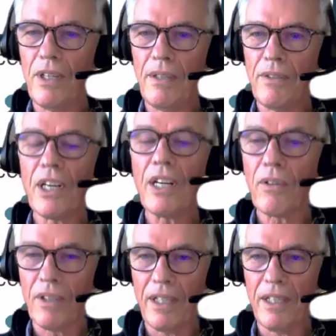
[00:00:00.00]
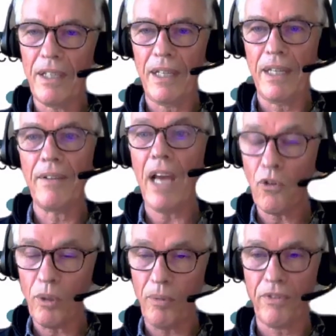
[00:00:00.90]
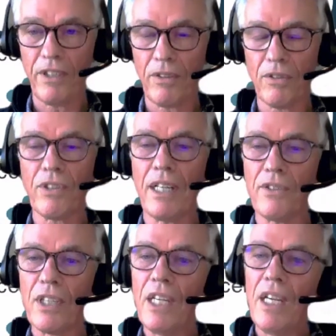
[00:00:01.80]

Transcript: in general uh, yes. and the outcome of clinical trials.